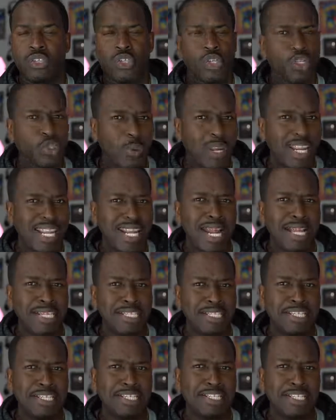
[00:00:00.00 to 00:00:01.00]
So twenty
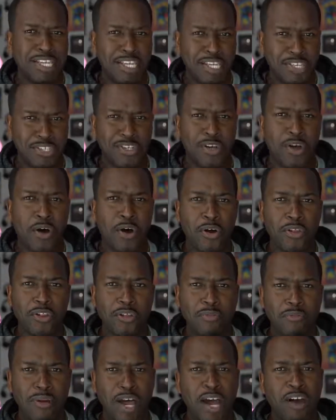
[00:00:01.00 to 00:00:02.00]
nineteen is
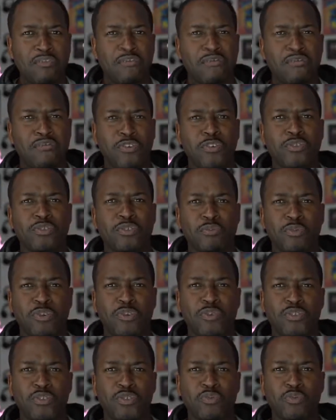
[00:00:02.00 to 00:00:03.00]
all about
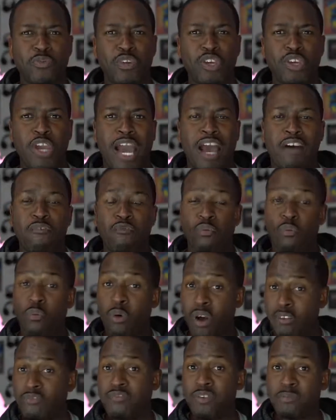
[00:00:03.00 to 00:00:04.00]
foldables. We have
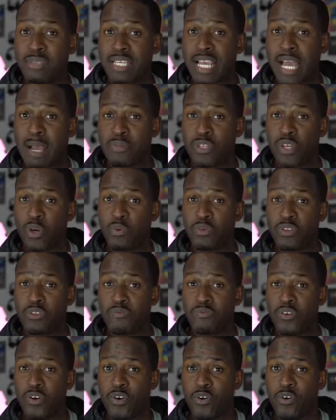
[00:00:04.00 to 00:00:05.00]
one from Samsung with
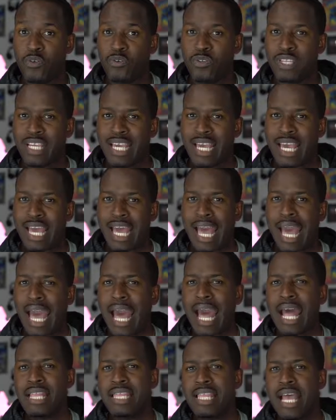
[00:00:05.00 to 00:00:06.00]
the Fold
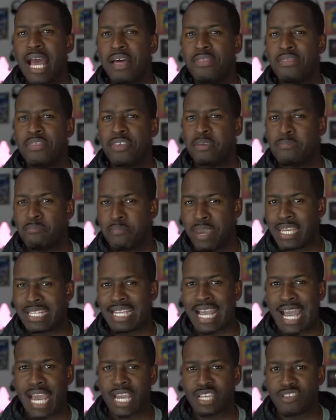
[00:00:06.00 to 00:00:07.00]
and the
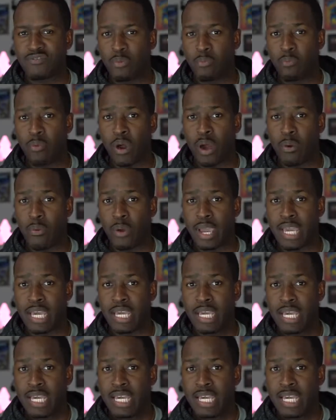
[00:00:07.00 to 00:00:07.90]
Mate X from Huawei.